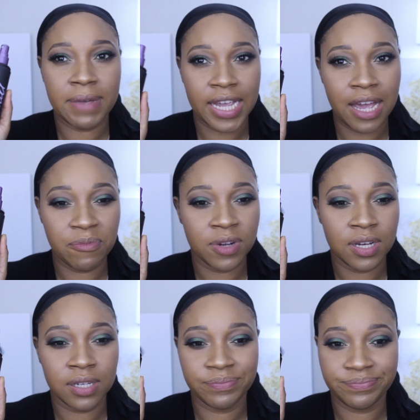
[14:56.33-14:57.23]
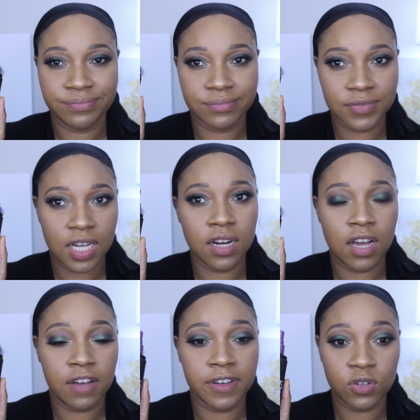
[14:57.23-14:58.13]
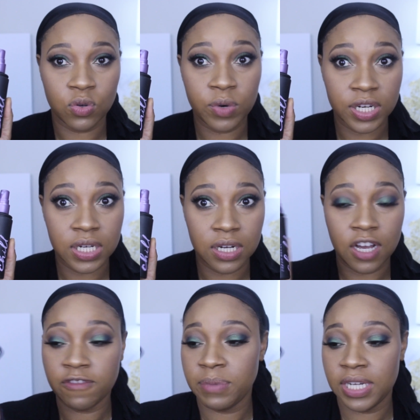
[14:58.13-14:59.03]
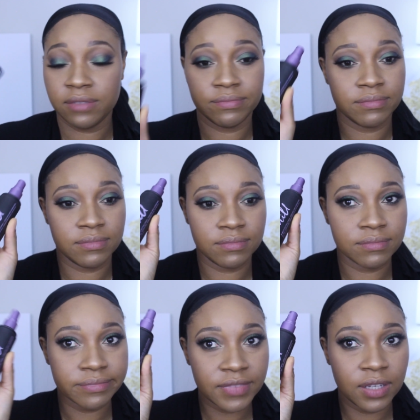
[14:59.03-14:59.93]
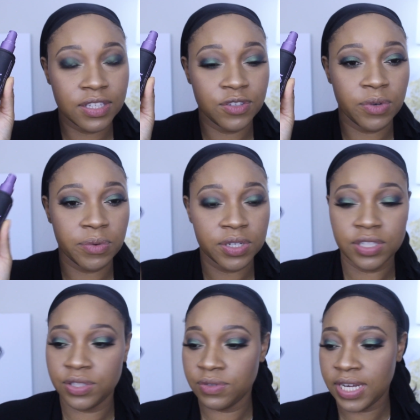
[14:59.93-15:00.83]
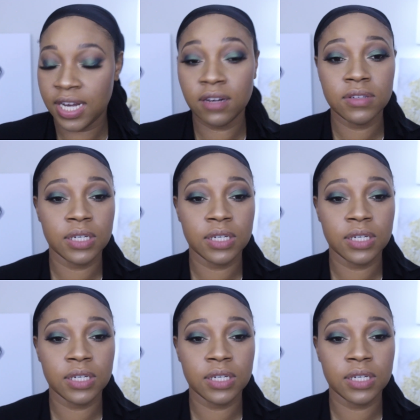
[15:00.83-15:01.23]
My camera cut off. I don't know where it cut off, but this is what we're going to do now.